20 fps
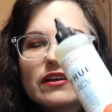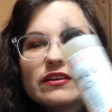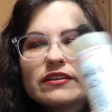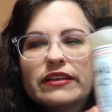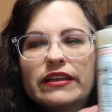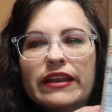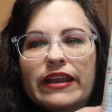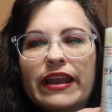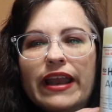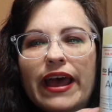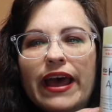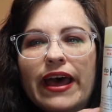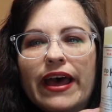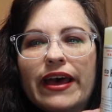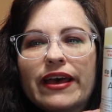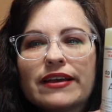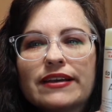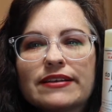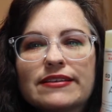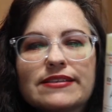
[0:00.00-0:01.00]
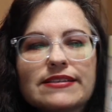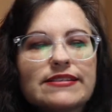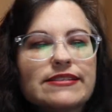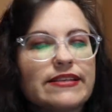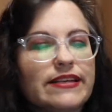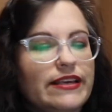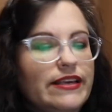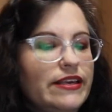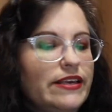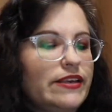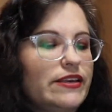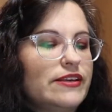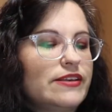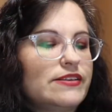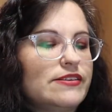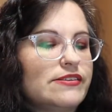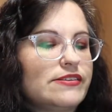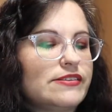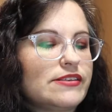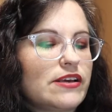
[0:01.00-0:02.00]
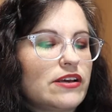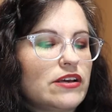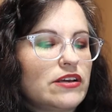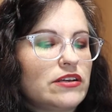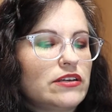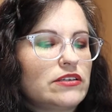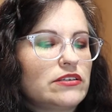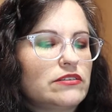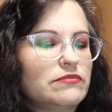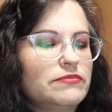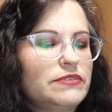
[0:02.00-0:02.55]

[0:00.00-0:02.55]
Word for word: Next is uh,